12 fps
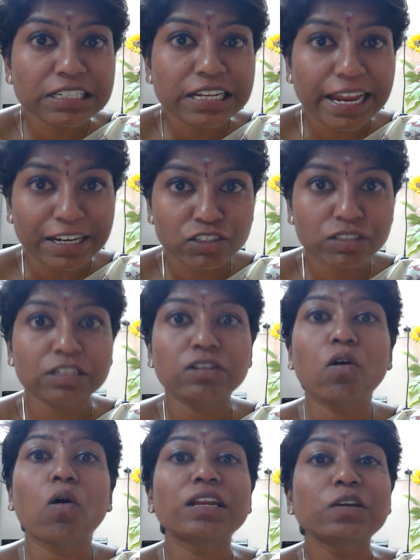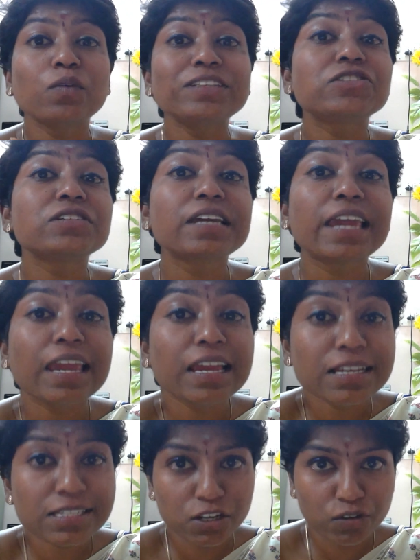direction or in which
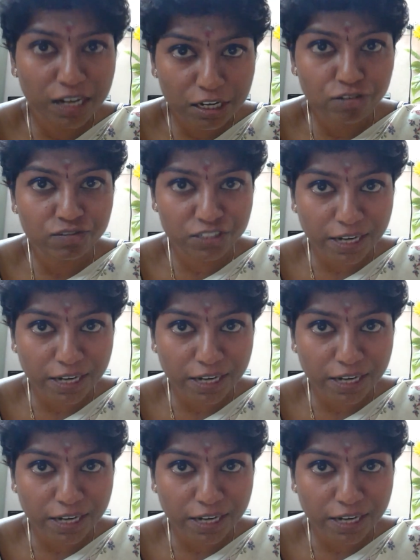gaze you need to